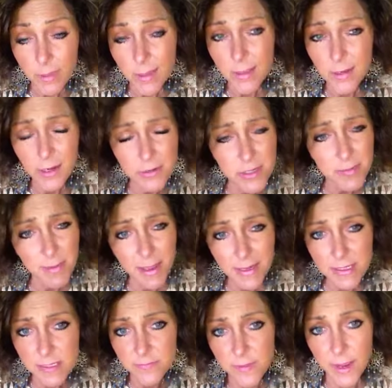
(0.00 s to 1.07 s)
you know,
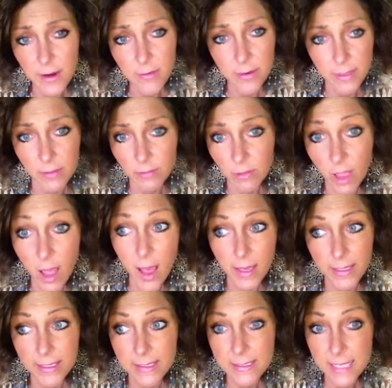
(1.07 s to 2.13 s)
tomatoes vary a lot
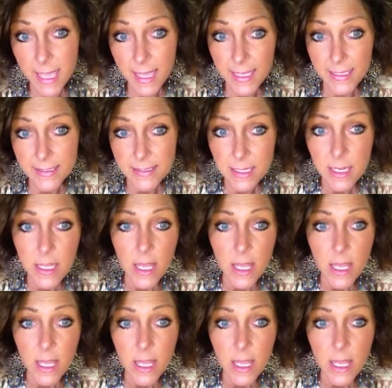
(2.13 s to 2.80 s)
in taste.